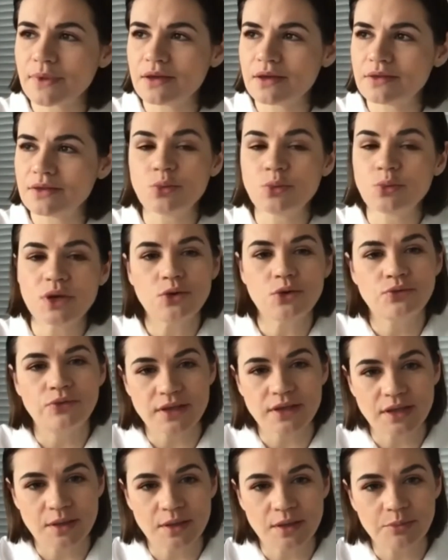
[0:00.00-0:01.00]
the way of
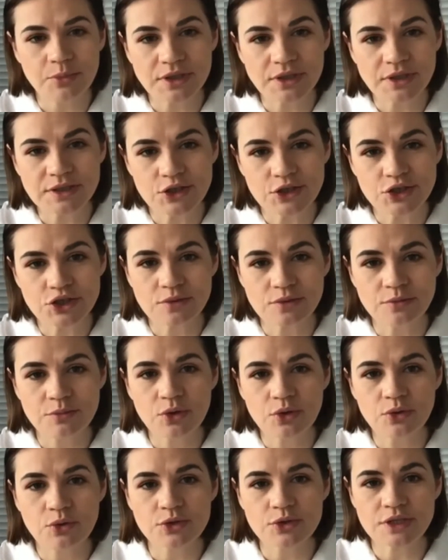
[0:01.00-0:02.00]
other politicians,
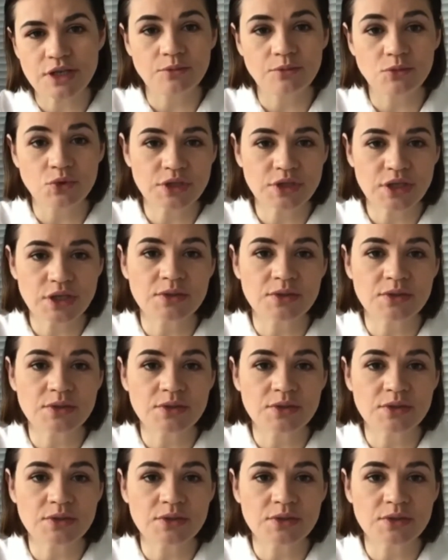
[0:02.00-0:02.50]
because I'm not an